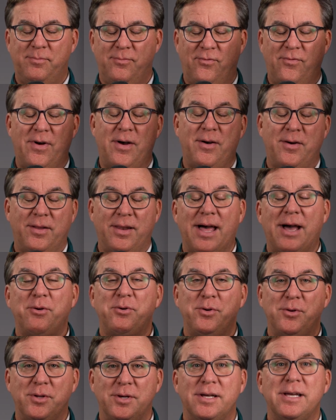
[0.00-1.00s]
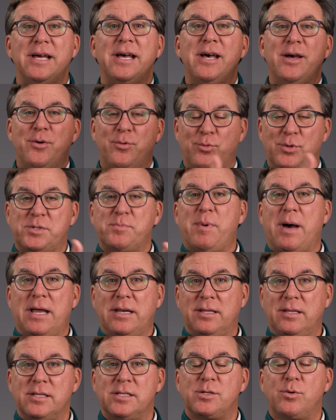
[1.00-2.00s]
f- allow you to
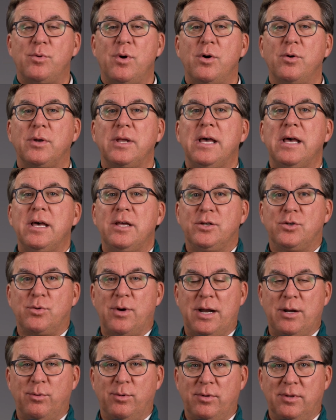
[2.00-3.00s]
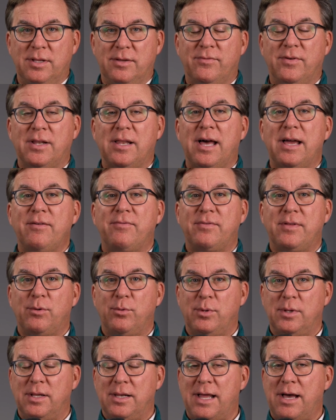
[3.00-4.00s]
respond to this quote. Try to live a life that
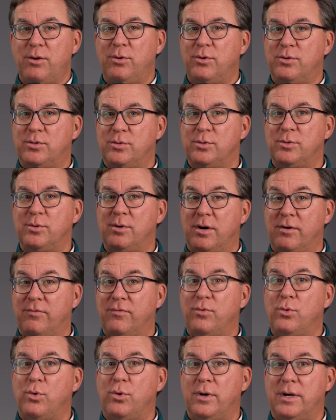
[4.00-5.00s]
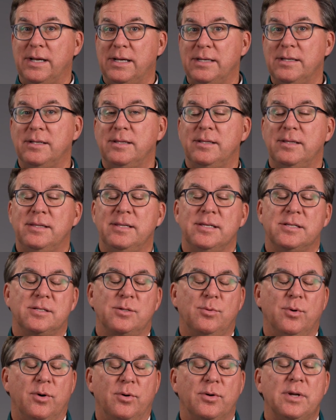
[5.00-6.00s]
will allow you to avoid this
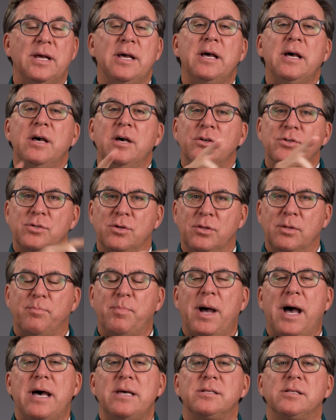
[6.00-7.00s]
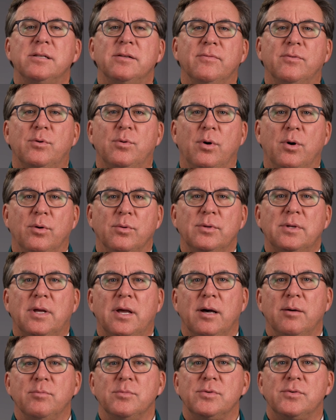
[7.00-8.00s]
quote. So the positive quote
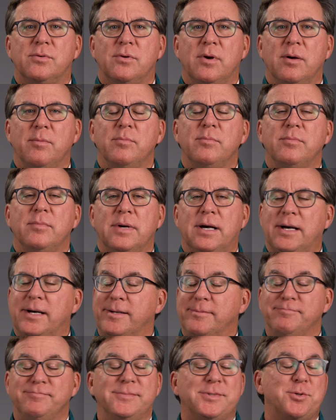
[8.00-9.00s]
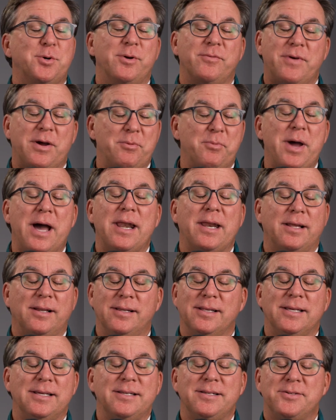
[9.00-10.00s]
comes from, uh, sort of
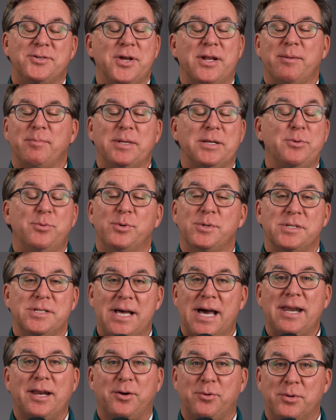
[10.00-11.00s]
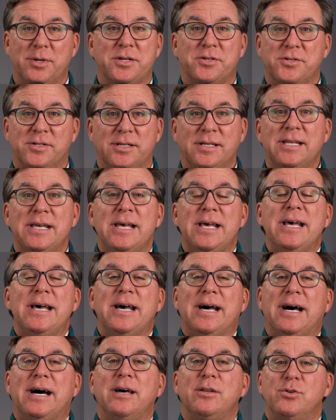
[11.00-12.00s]
ironically, a gentleman who is not a Christian,
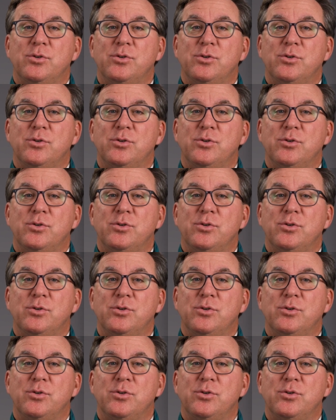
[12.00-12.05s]
uh,